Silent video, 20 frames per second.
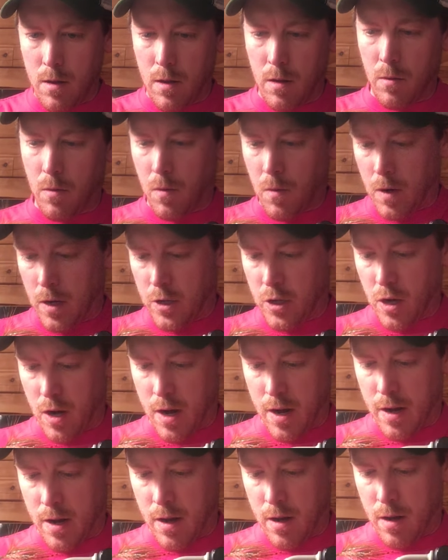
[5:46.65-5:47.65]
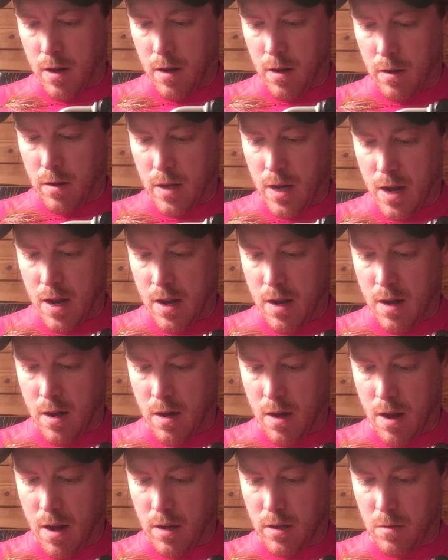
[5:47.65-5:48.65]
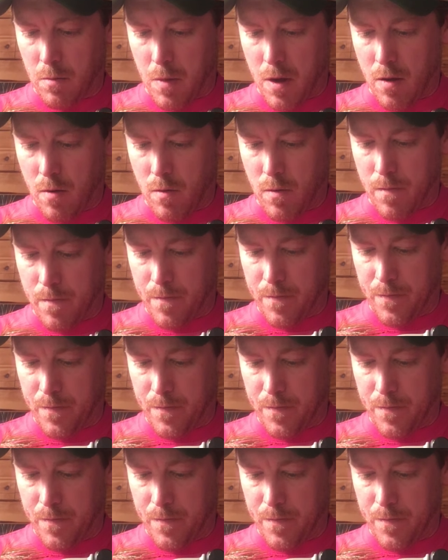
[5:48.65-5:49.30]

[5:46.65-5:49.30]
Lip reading: And we want to tie it in as about